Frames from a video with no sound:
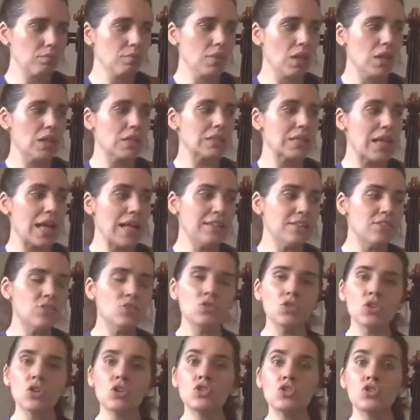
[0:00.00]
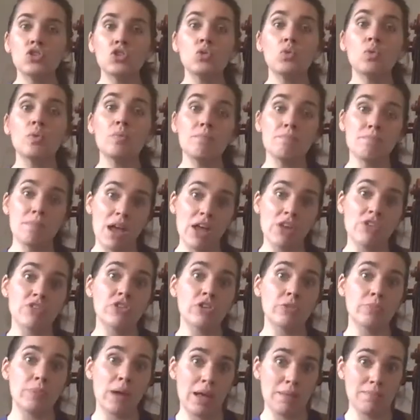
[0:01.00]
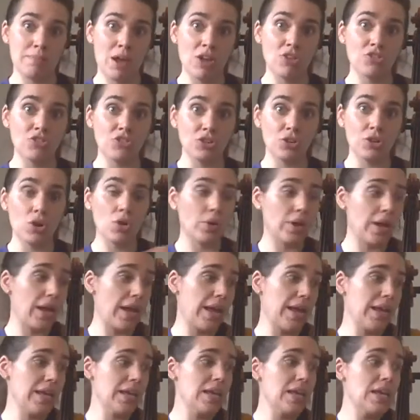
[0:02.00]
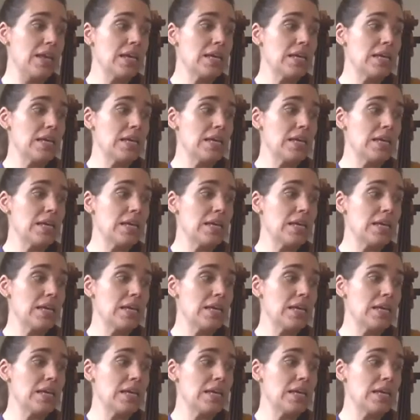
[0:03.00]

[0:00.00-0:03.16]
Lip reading: Let's do measure by measure, okay?